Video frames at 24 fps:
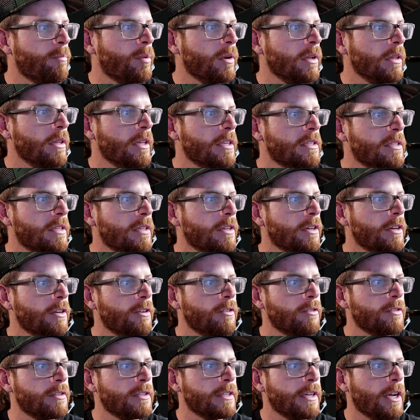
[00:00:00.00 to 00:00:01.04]
but let's hear
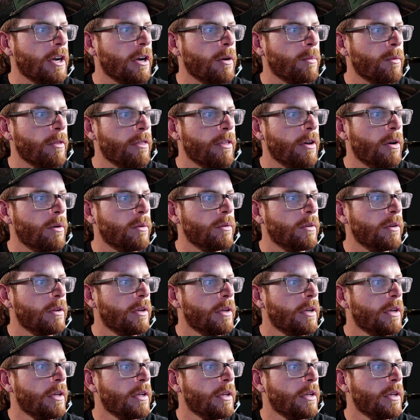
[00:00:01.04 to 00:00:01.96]
your snare without